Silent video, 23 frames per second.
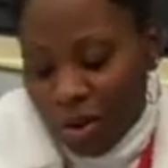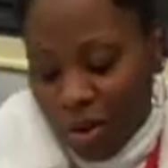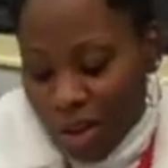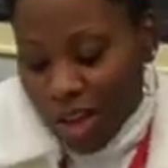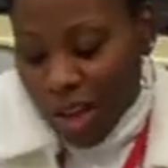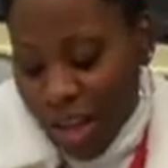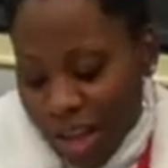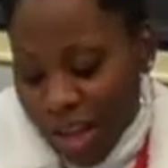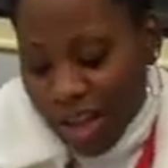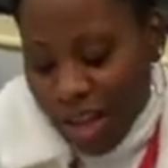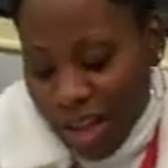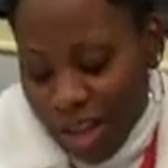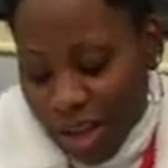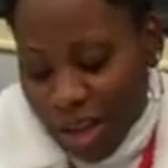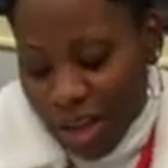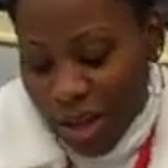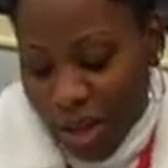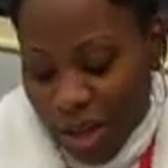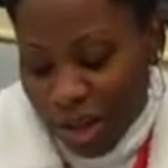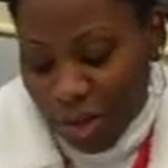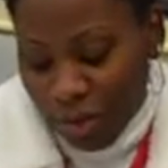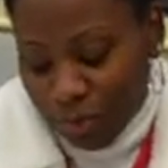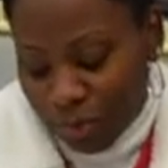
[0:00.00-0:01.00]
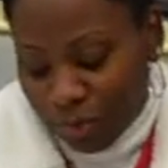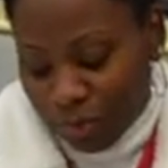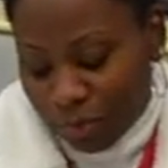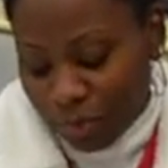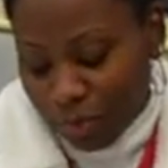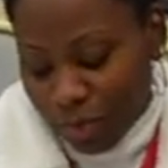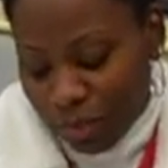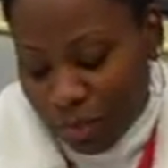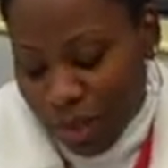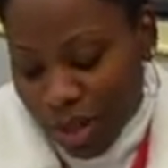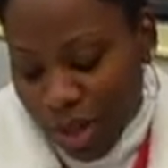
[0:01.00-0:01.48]
Okay,
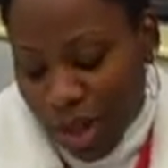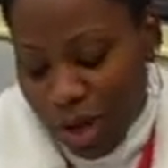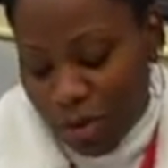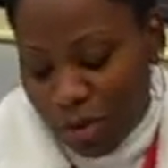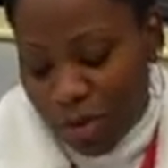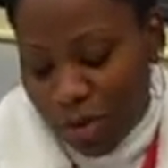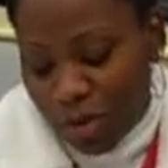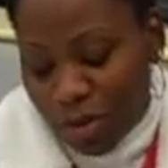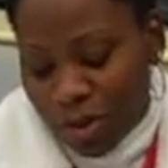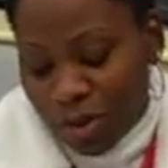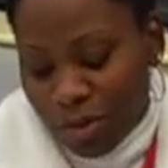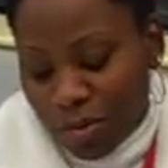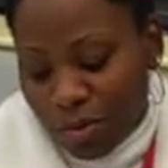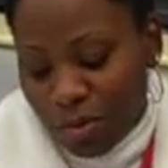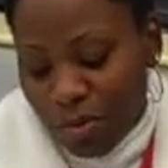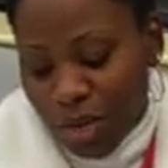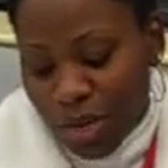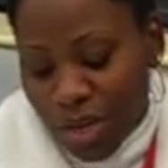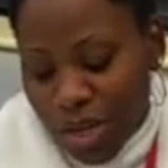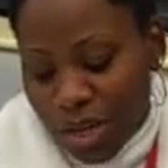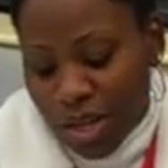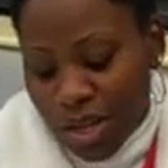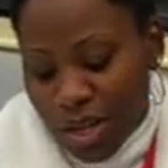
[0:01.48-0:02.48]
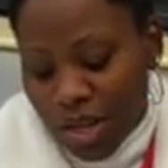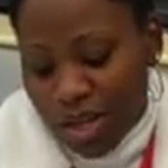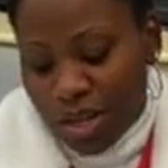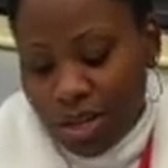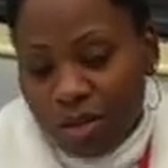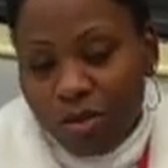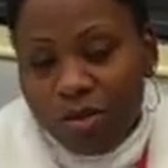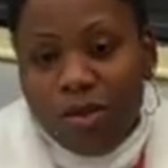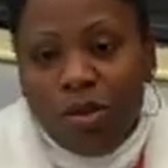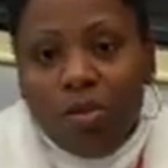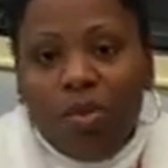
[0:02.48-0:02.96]
I'm going to be
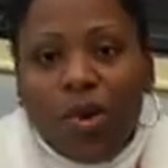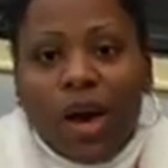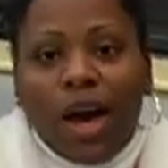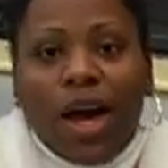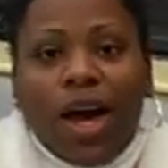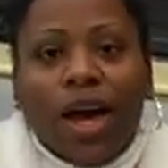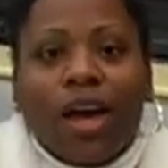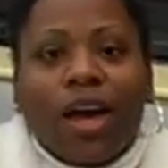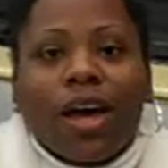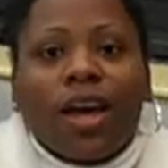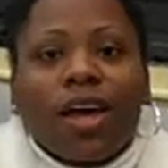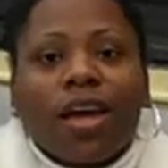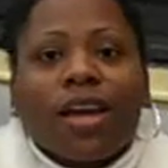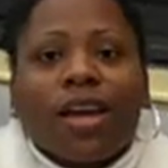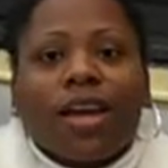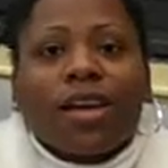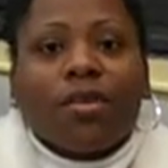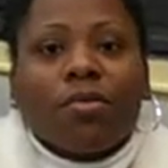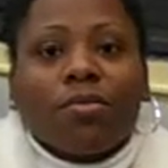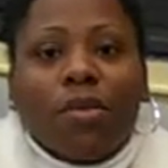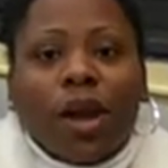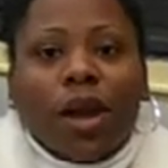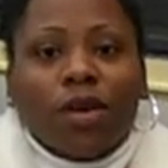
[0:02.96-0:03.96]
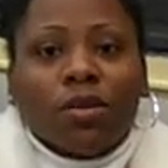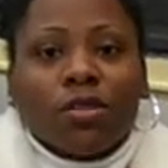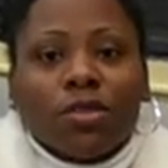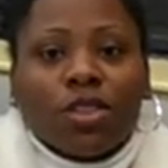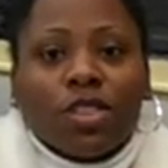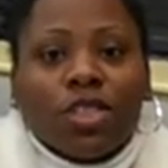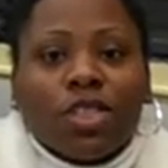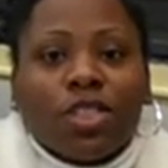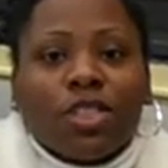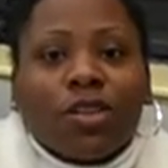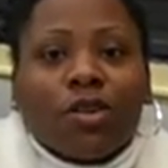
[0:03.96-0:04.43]
doing my micro
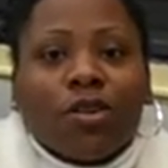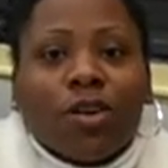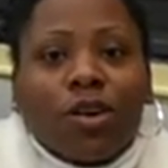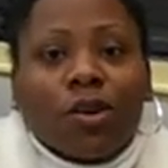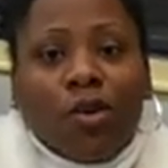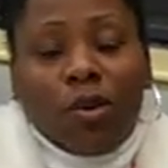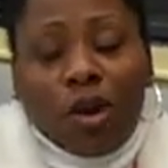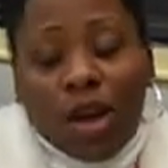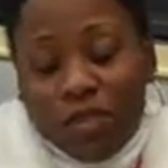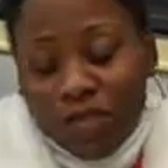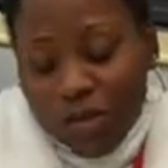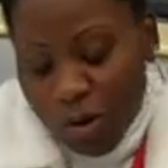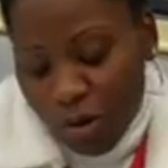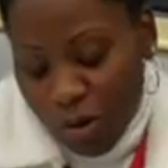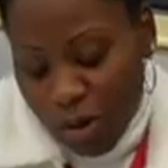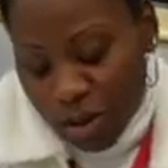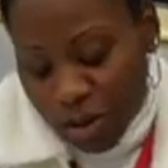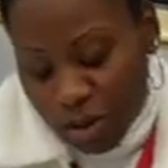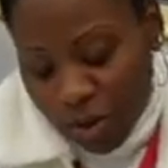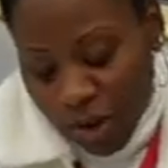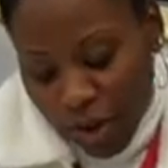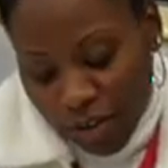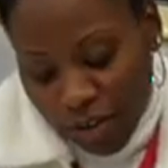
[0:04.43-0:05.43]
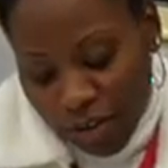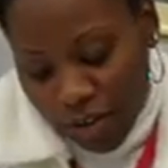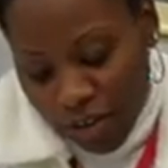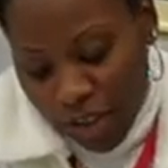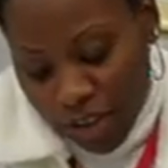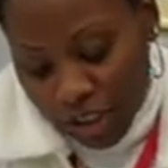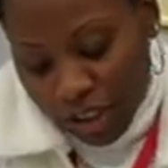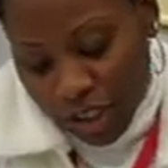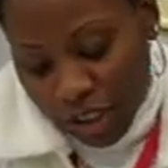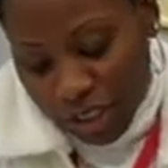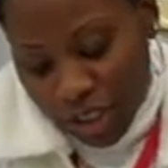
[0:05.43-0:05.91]
teaching on graph and quadratic
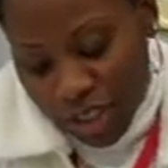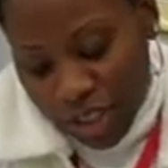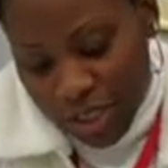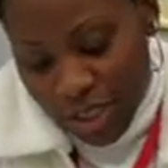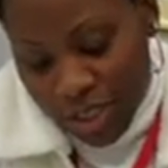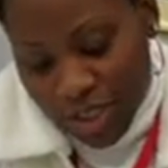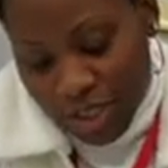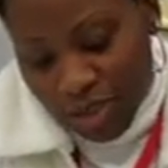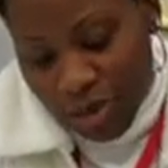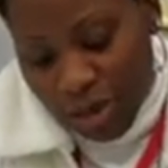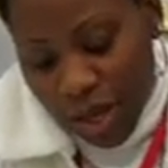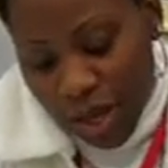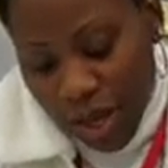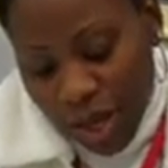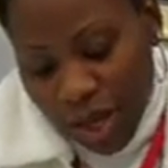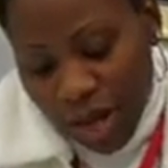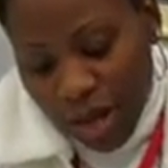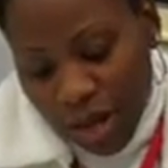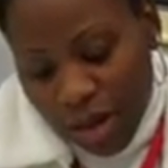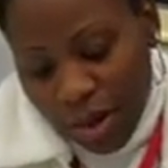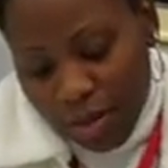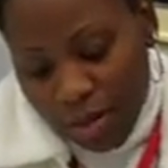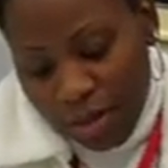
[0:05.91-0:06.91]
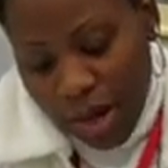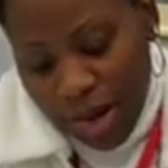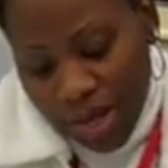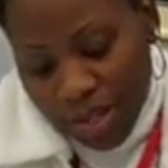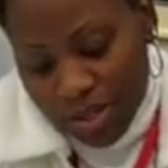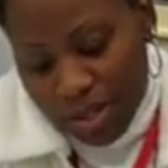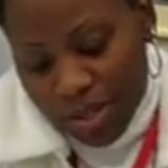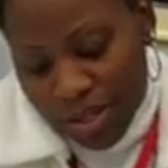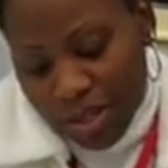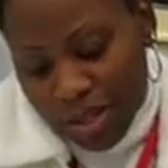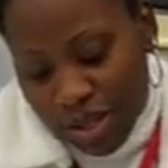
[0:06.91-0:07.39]
functions.
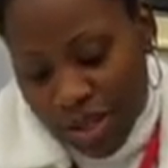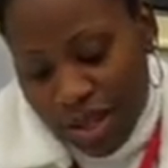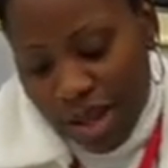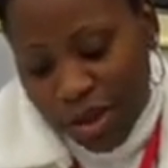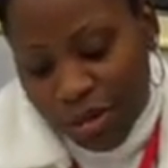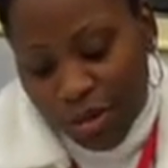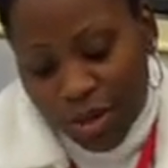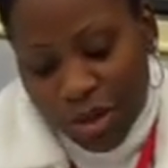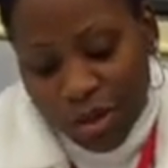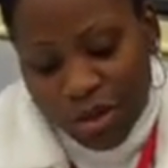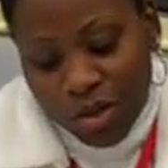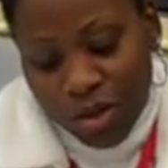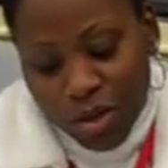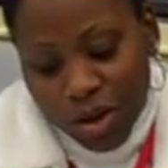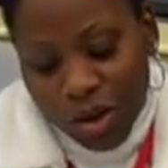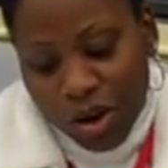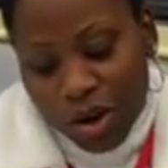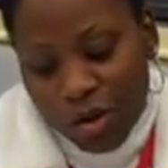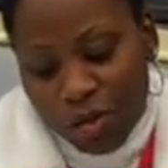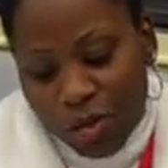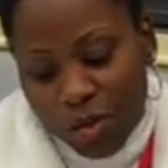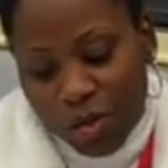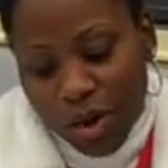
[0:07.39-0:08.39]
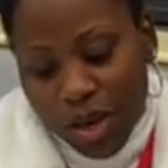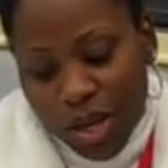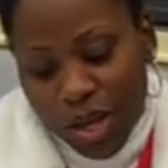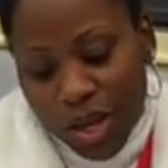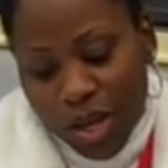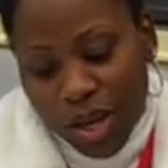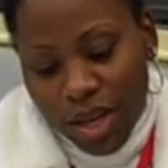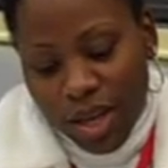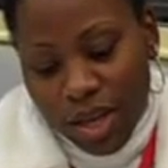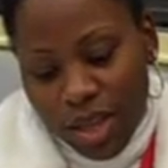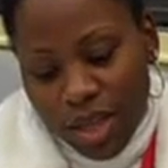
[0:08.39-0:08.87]
Basically, I want to start
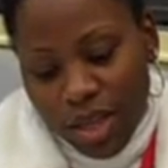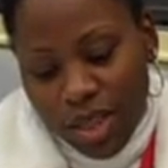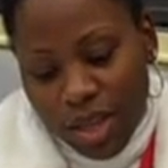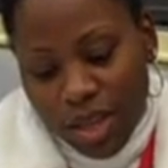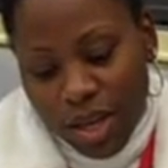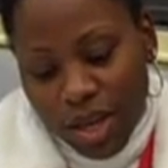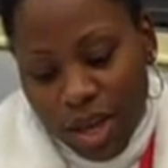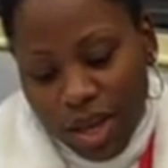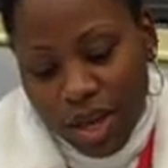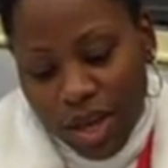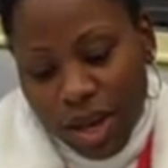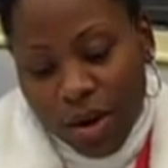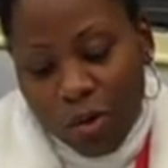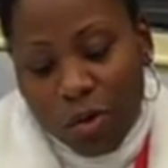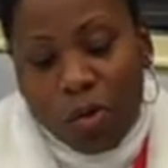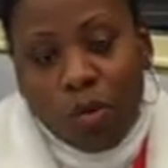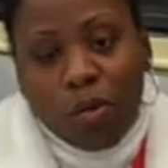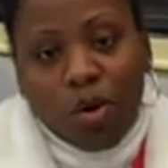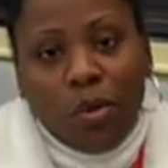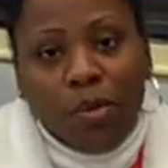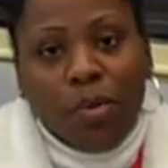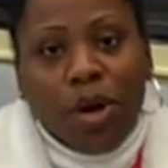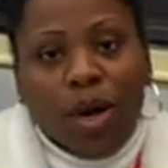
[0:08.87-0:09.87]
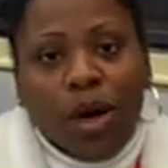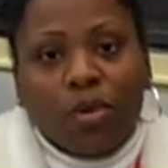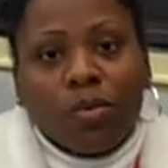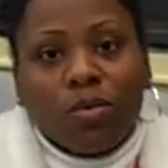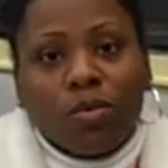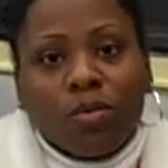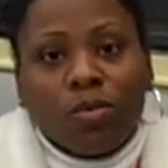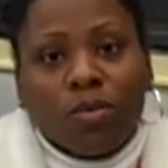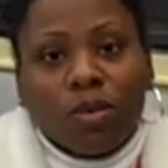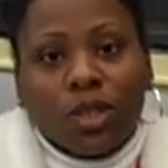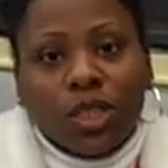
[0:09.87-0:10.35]
with a
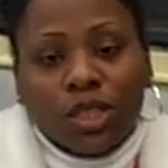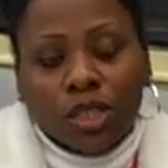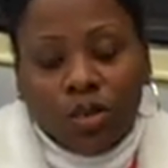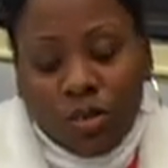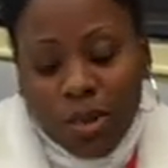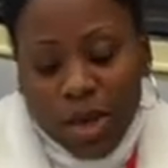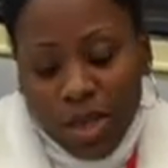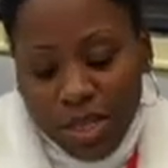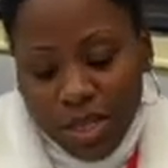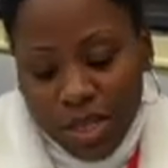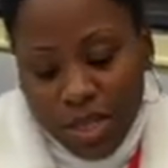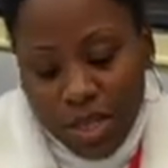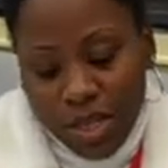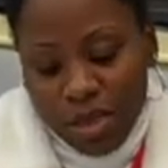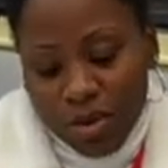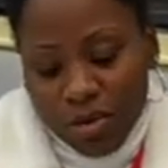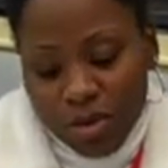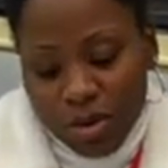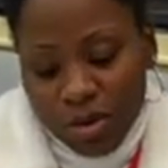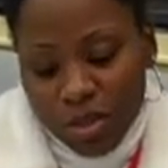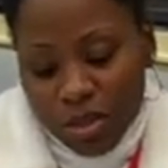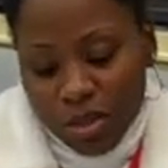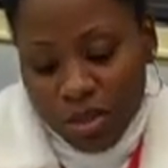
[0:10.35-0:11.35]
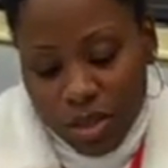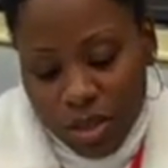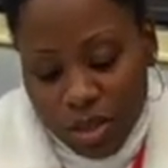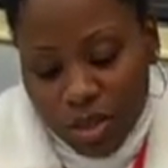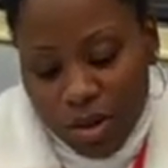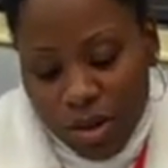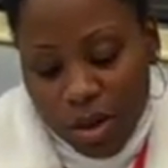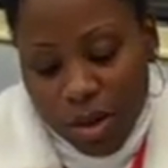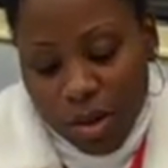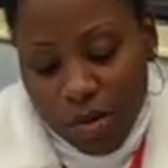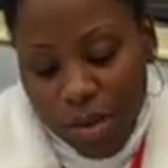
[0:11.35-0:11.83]
warm-up, which is basically going
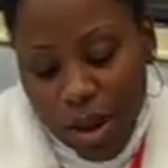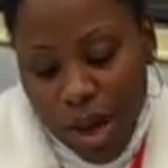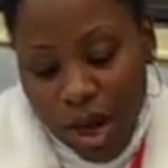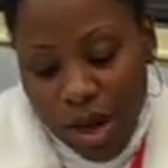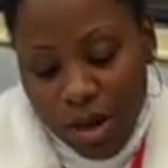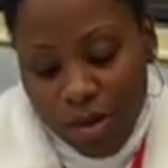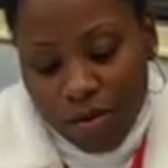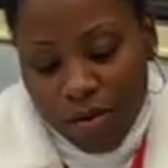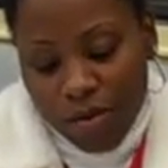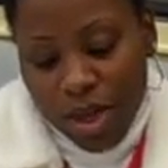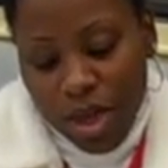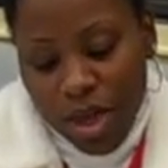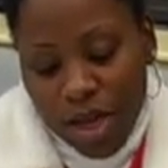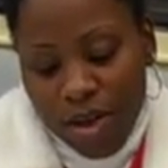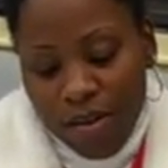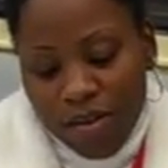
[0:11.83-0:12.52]
to talk about